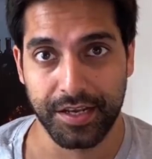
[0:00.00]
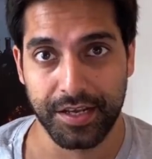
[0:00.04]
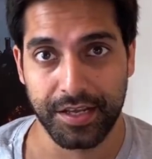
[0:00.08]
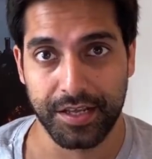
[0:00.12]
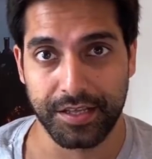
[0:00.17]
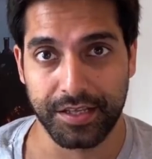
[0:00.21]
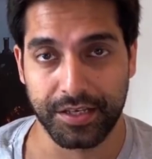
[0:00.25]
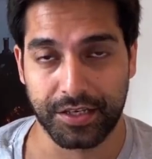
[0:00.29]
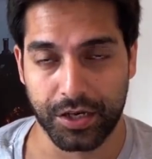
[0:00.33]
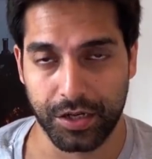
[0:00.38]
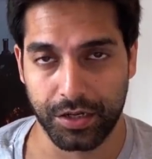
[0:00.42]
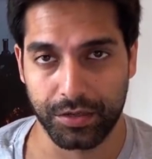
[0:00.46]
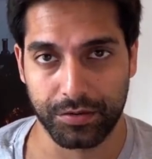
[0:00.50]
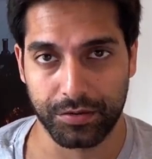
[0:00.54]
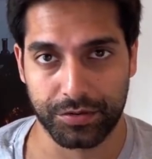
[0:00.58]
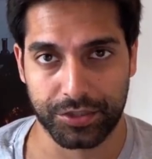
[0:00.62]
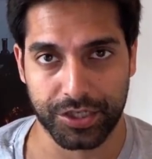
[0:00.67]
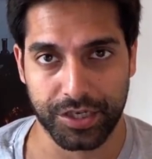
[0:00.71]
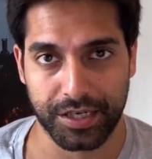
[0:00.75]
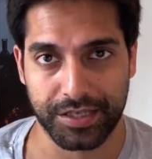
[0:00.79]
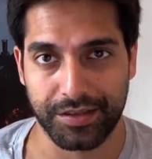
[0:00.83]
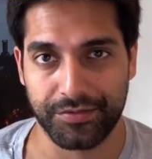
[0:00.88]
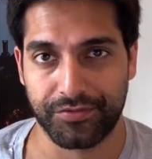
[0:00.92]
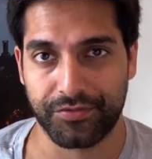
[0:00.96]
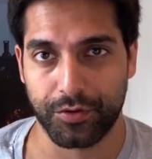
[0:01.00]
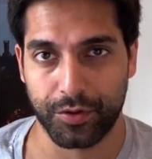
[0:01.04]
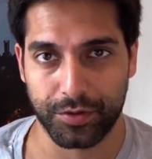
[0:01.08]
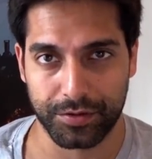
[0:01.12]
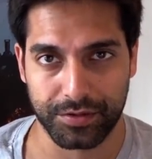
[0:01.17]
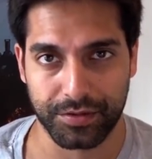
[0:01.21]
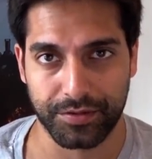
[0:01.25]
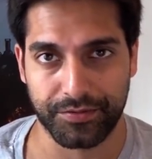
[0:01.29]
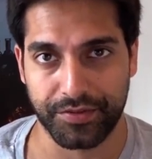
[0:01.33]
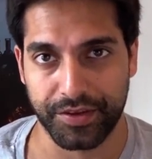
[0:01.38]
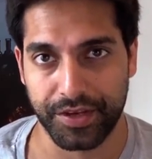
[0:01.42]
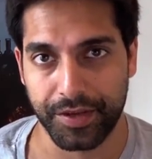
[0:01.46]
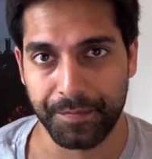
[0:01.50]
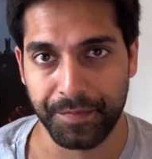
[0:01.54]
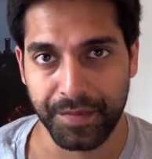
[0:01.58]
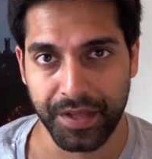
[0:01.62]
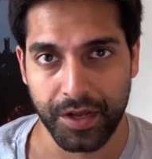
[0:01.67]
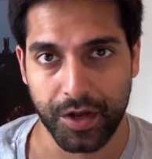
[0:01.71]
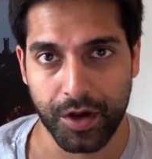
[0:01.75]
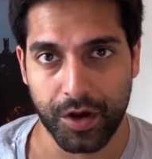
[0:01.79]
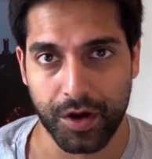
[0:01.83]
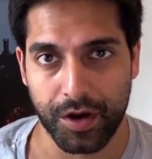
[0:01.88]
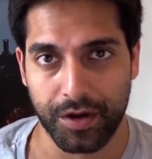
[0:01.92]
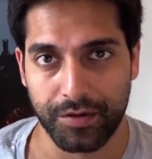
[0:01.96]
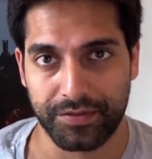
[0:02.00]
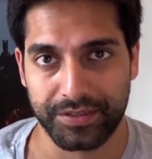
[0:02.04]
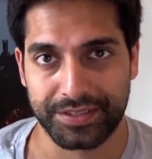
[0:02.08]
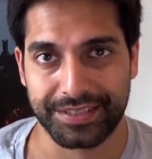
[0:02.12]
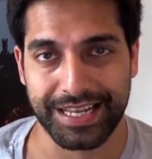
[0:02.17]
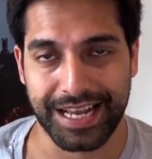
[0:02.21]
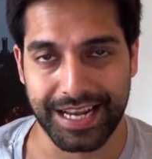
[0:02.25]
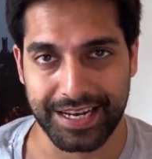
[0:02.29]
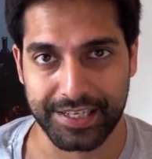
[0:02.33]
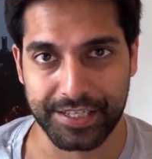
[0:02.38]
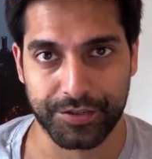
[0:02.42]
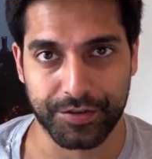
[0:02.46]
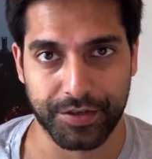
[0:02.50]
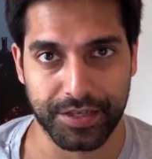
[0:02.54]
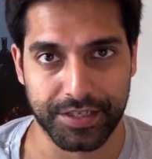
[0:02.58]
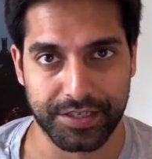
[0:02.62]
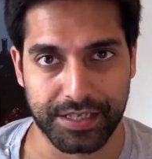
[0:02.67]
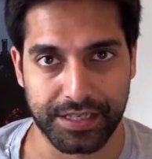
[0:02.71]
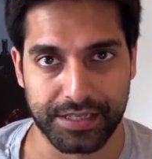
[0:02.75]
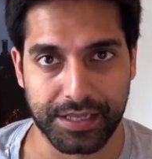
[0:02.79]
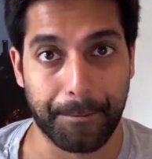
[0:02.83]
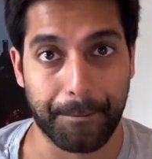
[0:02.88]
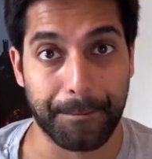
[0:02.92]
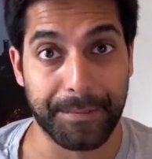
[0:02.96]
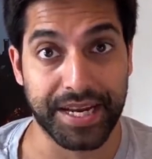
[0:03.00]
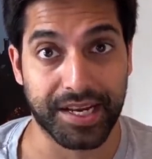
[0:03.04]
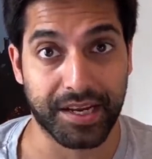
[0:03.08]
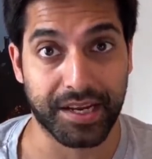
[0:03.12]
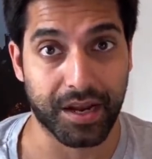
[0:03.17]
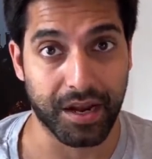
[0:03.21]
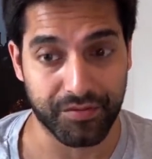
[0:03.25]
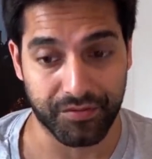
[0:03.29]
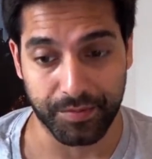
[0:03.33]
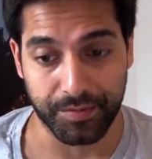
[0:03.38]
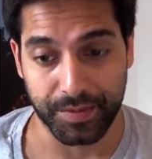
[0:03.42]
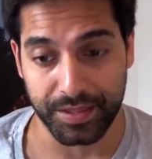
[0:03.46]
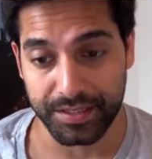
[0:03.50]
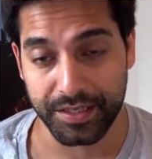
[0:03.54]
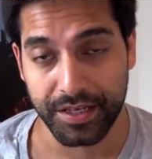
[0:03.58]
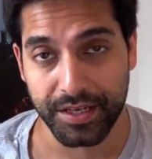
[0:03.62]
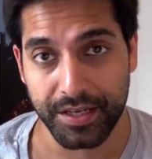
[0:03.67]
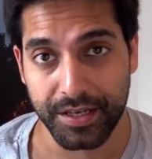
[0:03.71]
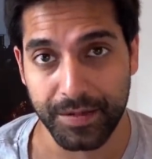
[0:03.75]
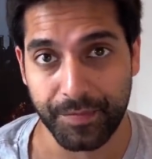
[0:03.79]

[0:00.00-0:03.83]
the culture and the philosophy of tax rises and big government.